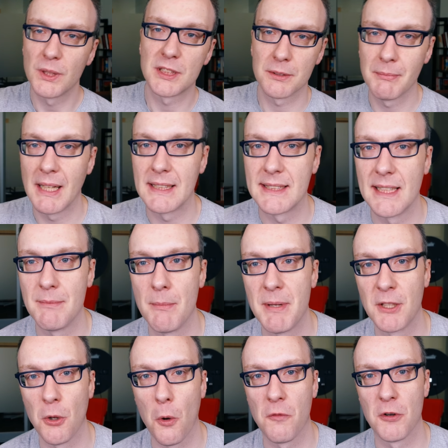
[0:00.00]
Which might seem a
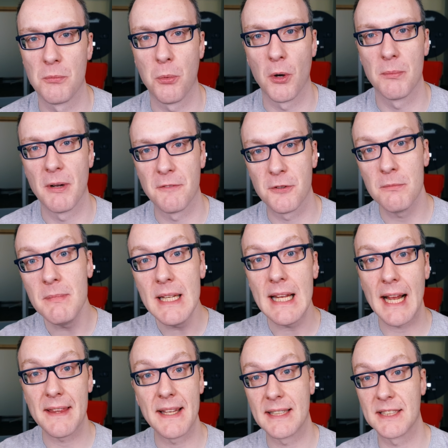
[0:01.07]
bit overboard, but for
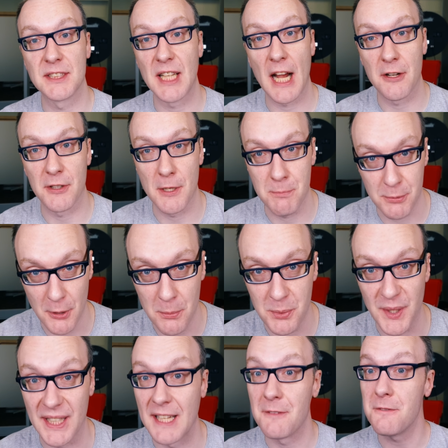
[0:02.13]
me, I think it's entirely
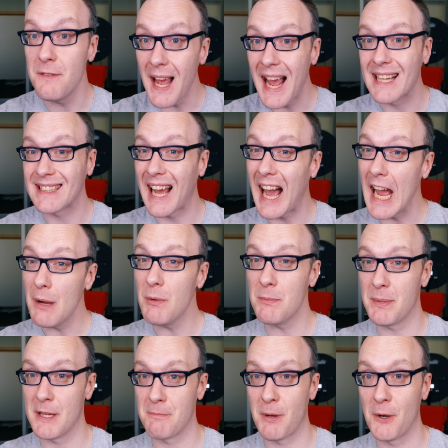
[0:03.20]
appropriate. In fact, I
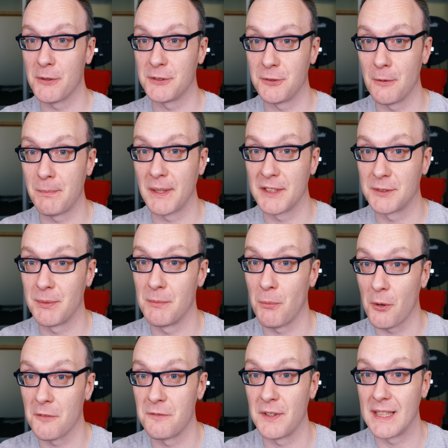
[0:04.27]
wouldn't be opposed to a punishment
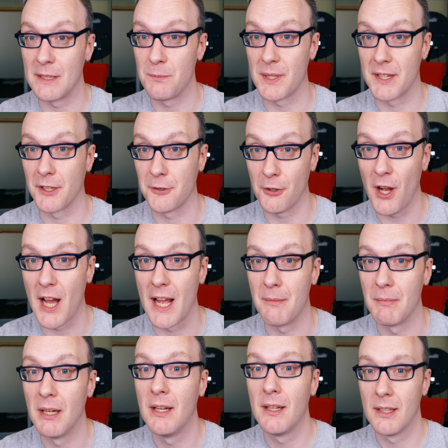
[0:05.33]
more fitting with the
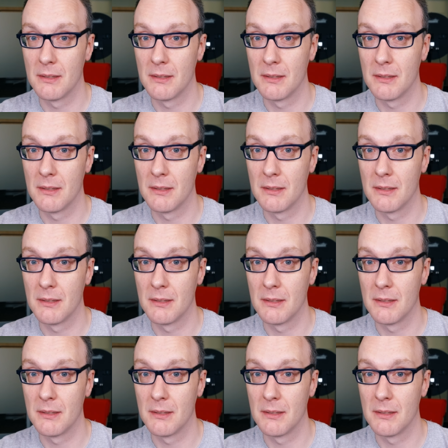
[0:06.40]
crime.